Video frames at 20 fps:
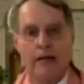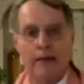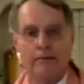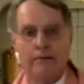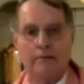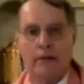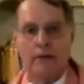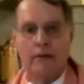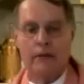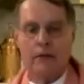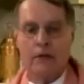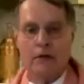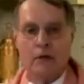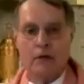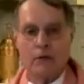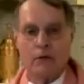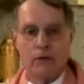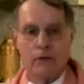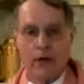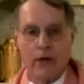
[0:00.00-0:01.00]
time,
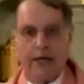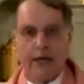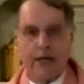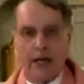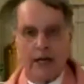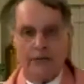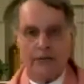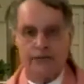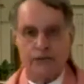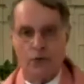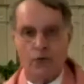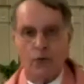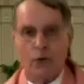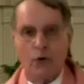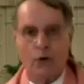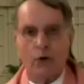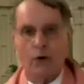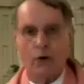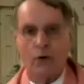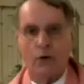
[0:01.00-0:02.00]
right after
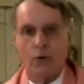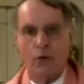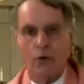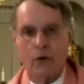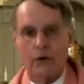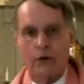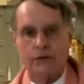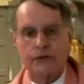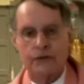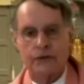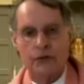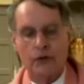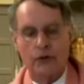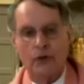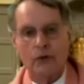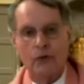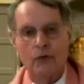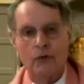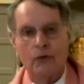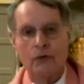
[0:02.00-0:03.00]
World War
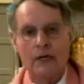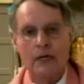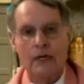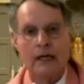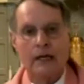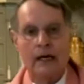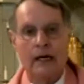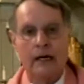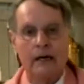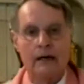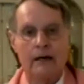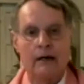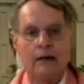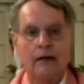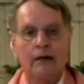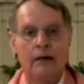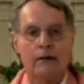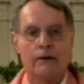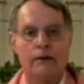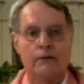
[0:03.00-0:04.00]
II,
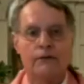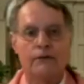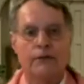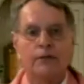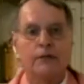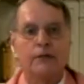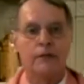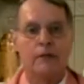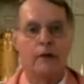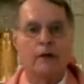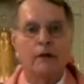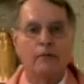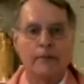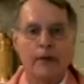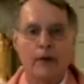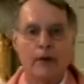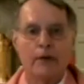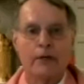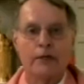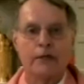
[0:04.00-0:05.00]
the
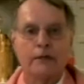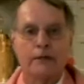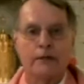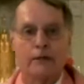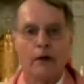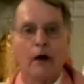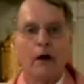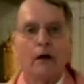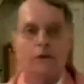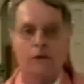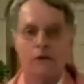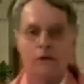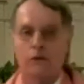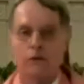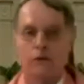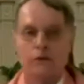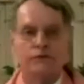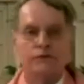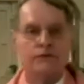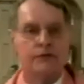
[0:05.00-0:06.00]
American
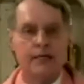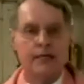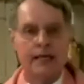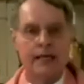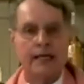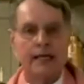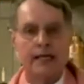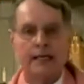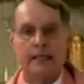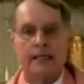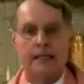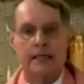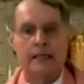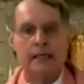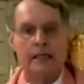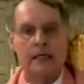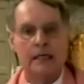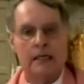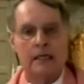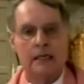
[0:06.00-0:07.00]
dollar was
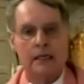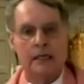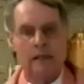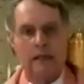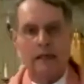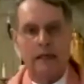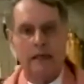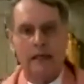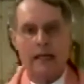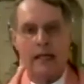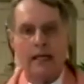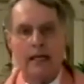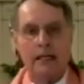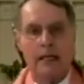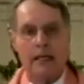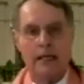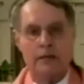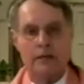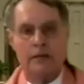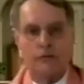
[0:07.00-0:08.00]
king,
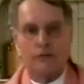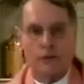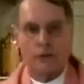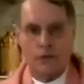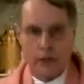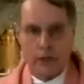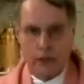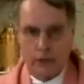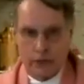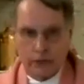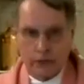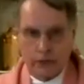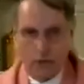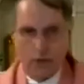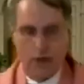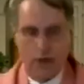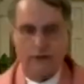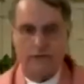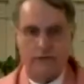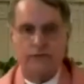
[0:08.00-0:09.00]
and we were
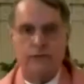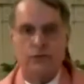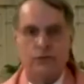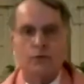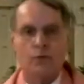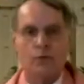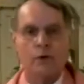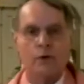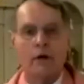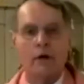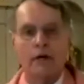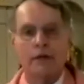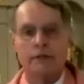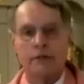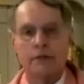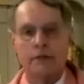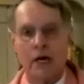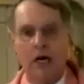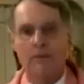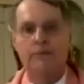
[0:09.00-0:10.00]
the ones who were
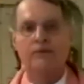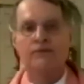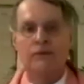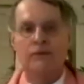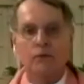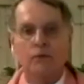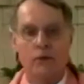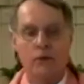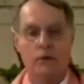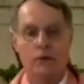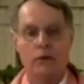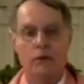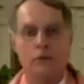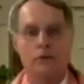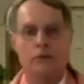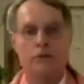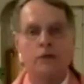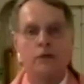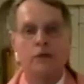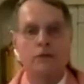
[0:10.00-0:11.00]
on top of the
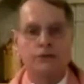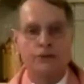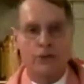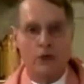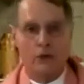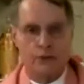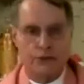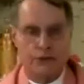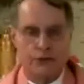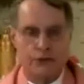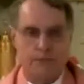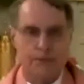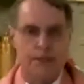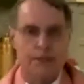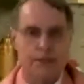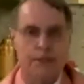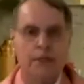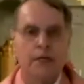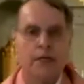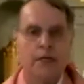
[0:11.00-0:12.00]
world, so to
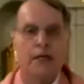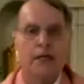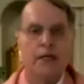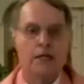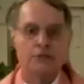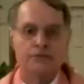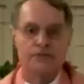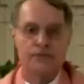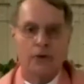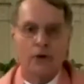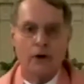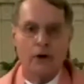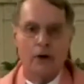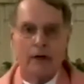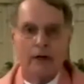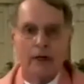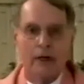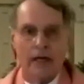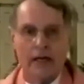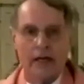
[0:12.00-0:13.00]
speak, as
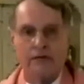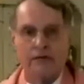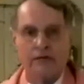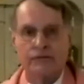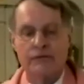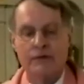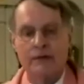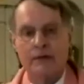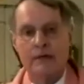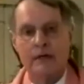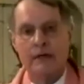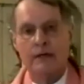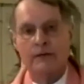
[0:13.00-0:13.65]
far as